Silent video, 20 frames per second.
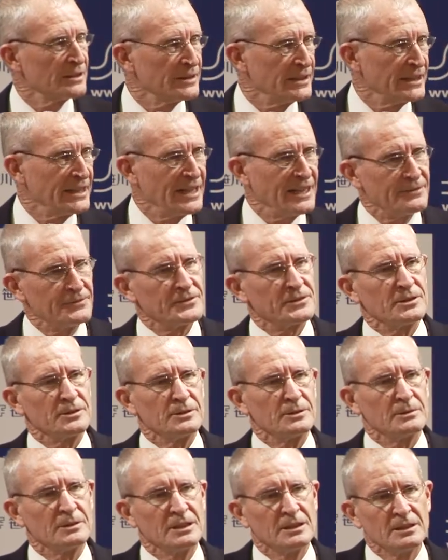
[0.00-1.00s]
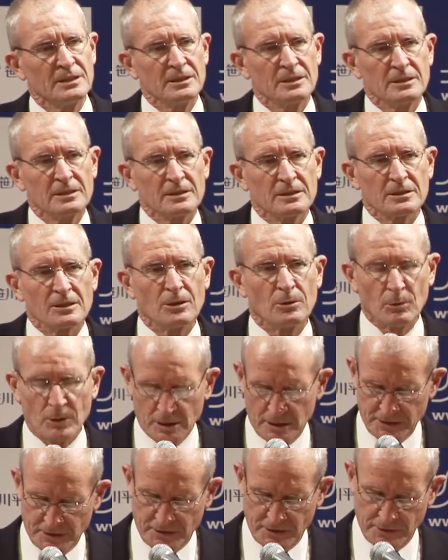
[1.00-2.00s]
They have to go
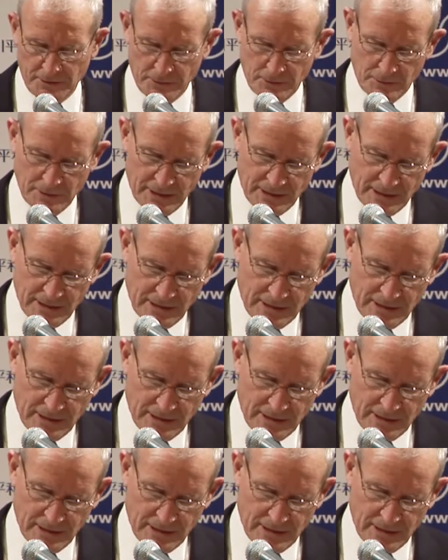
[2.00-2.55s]
on to